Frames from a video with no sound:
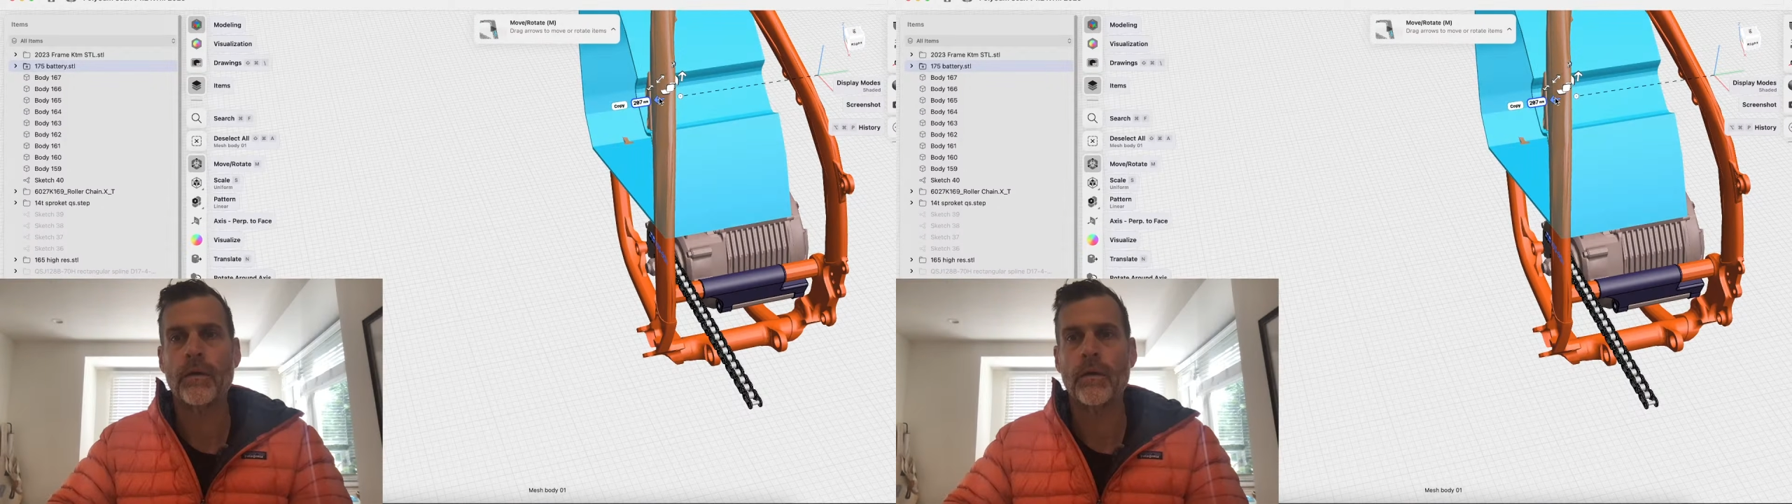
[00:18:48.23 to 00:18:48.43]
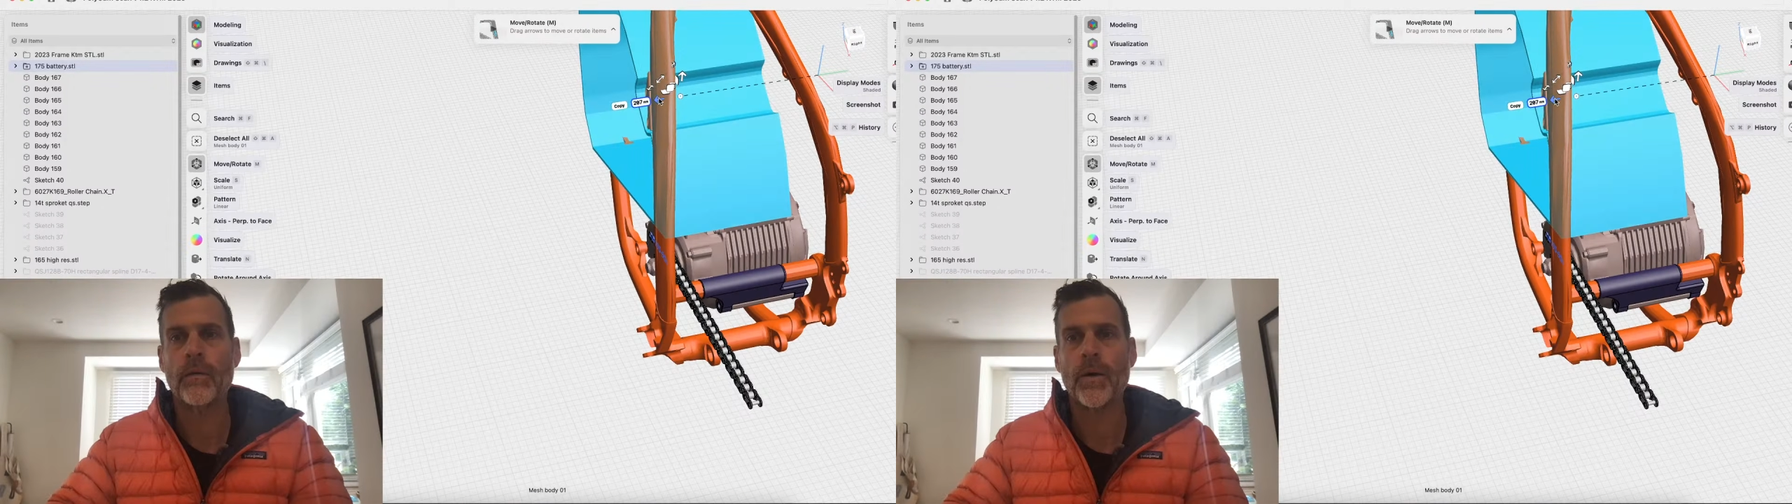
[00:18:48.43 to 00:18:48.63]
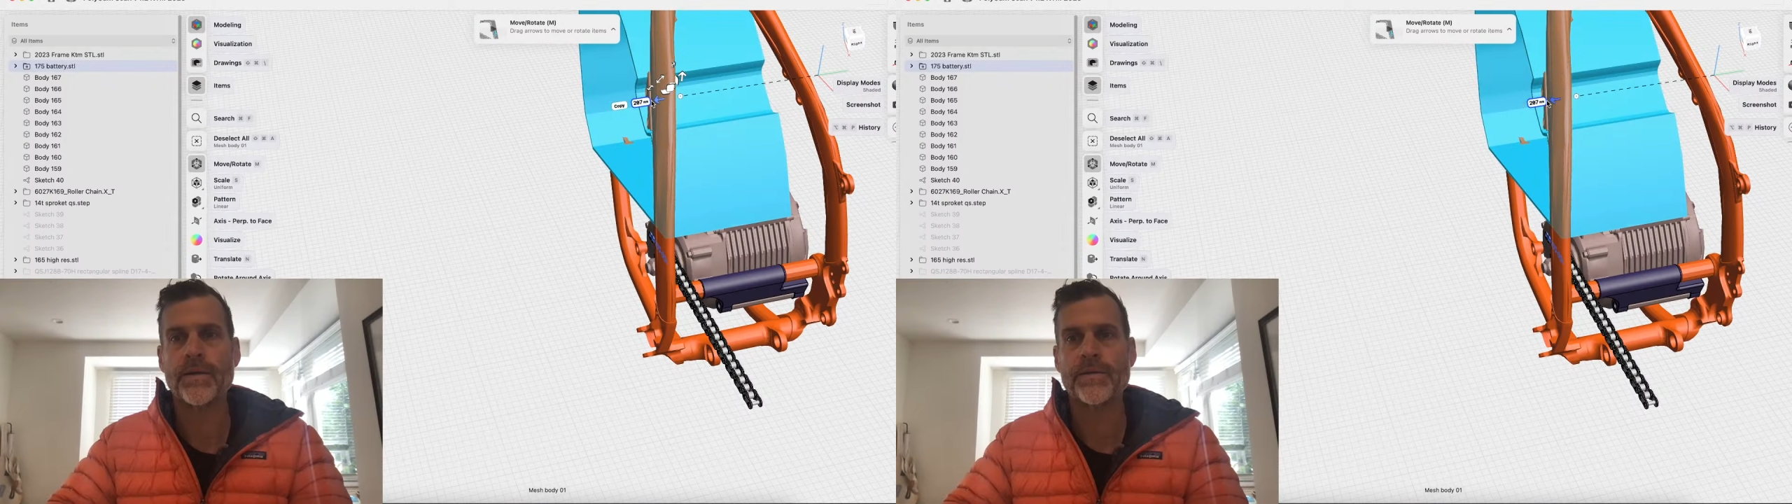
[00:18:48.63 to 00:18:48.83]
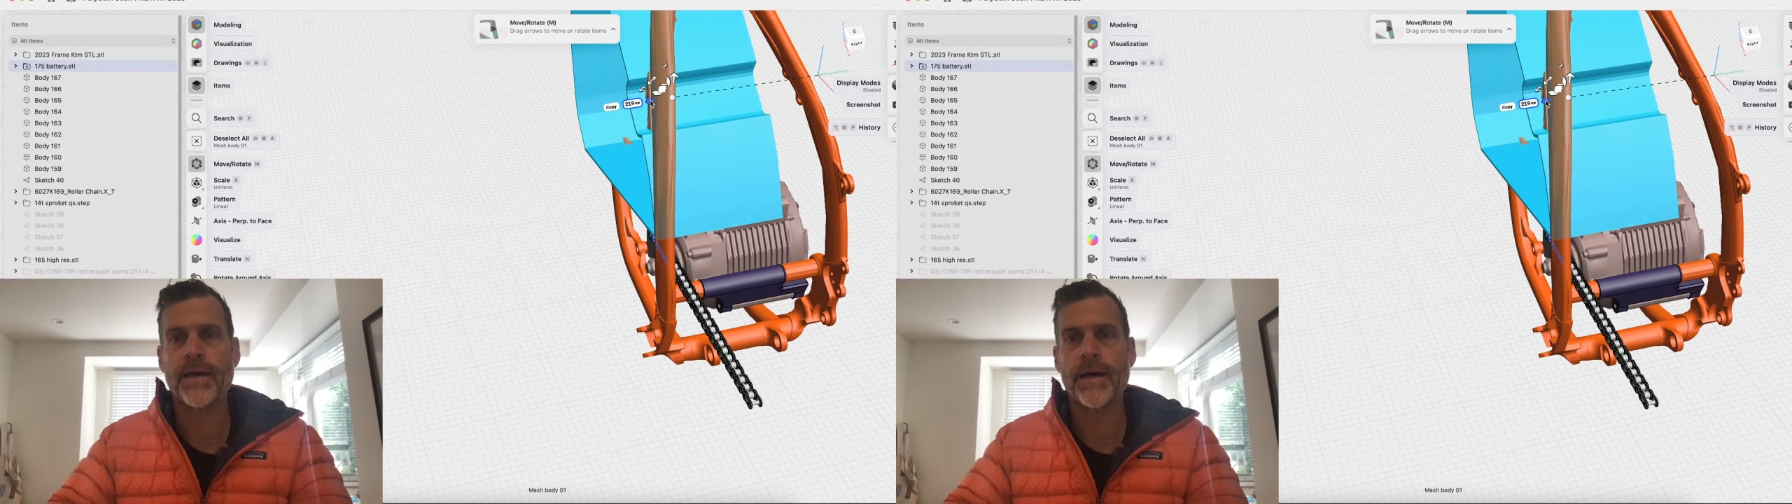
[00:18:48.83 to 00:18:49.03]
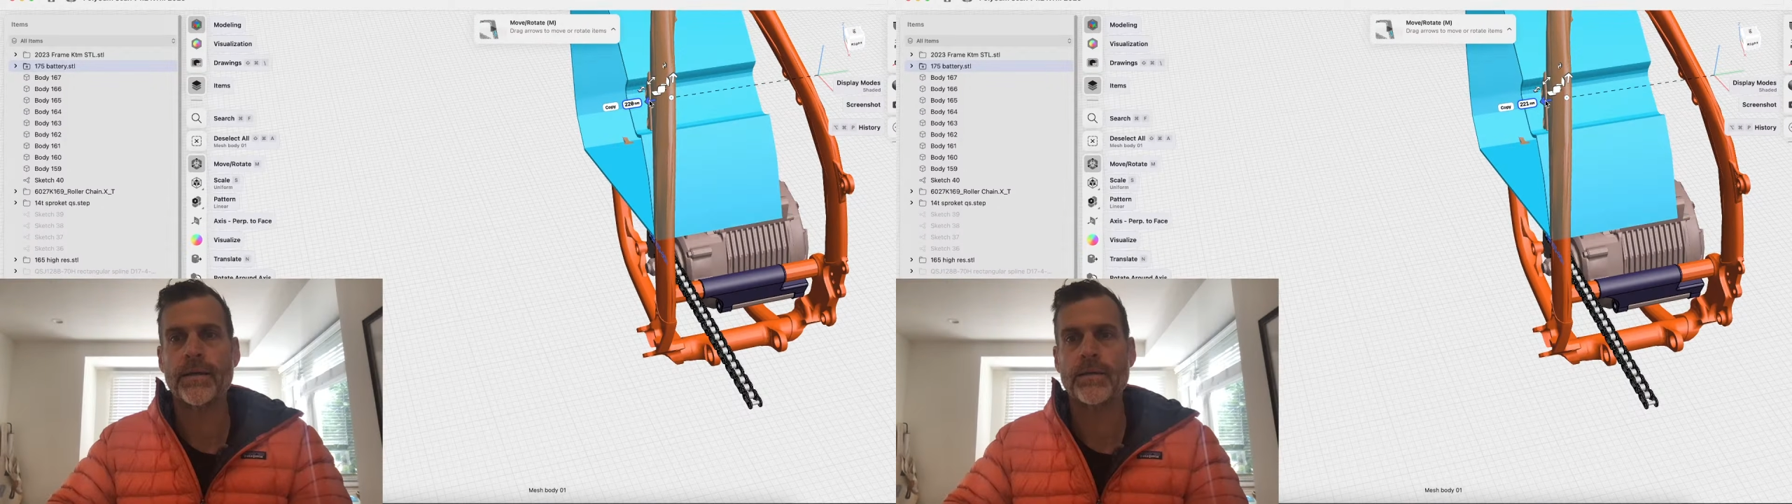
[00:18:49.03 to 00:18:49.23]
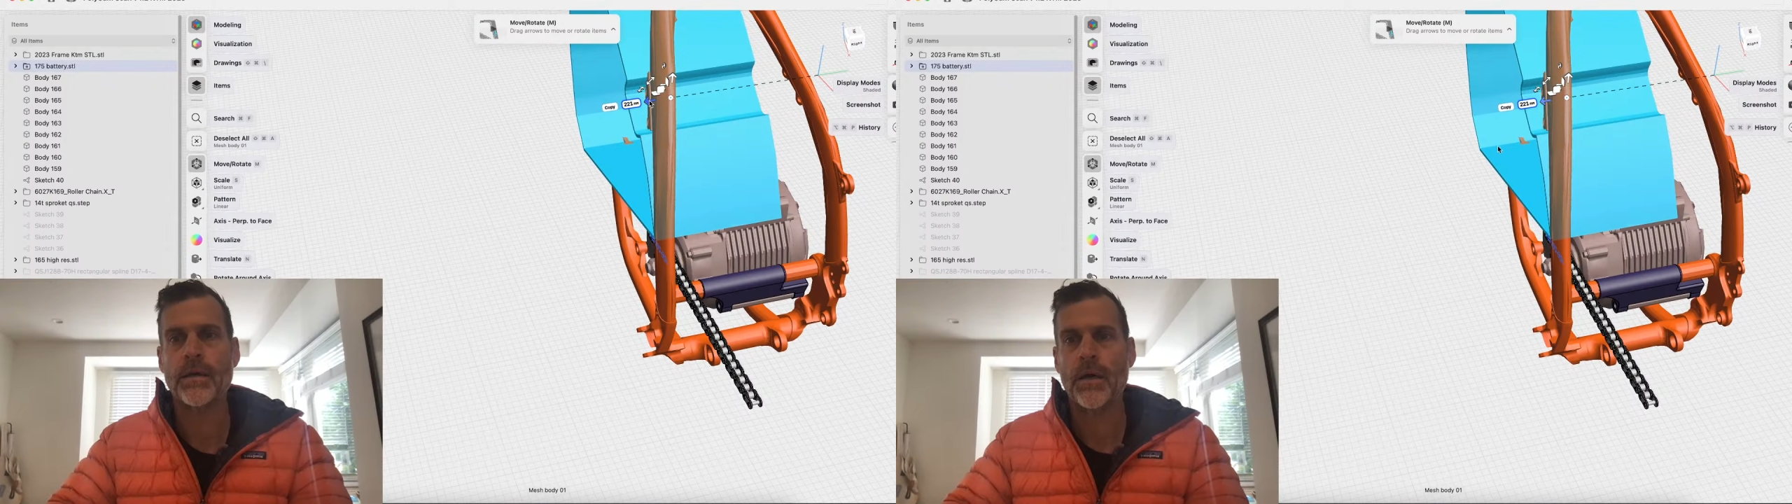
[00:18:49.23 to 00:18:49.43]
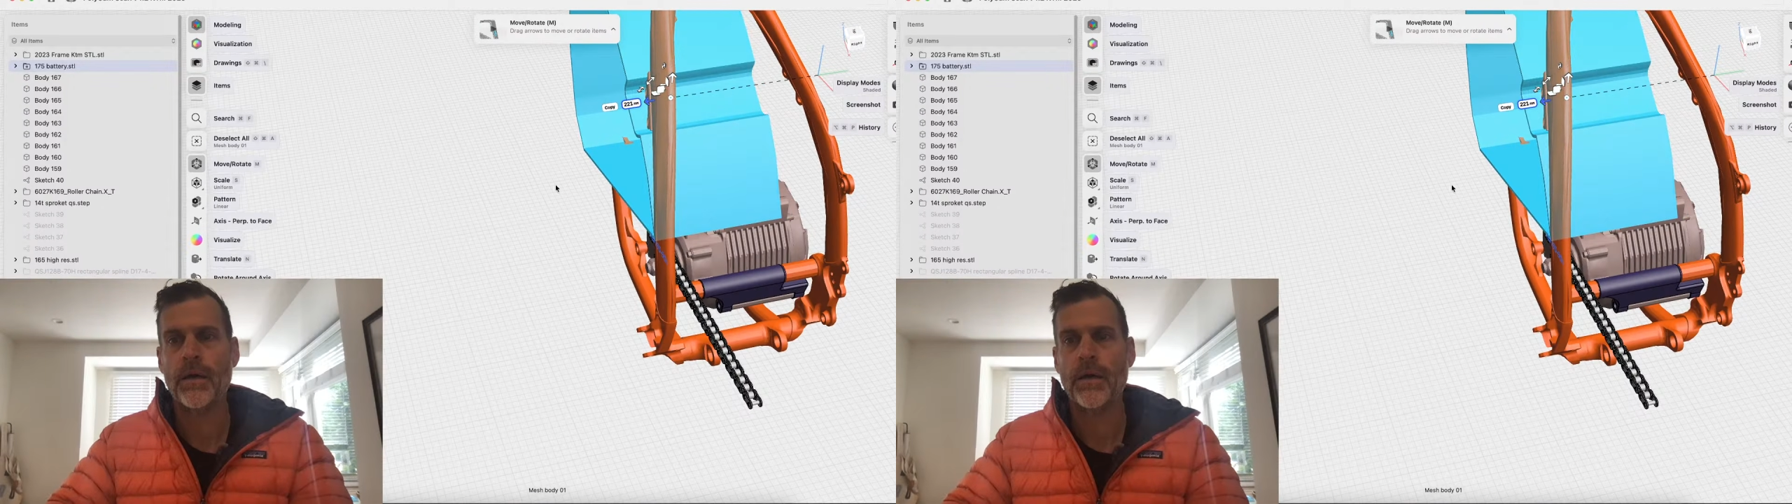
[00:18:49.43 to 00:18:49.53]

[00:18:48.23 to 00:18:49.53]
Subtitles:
No one wants that.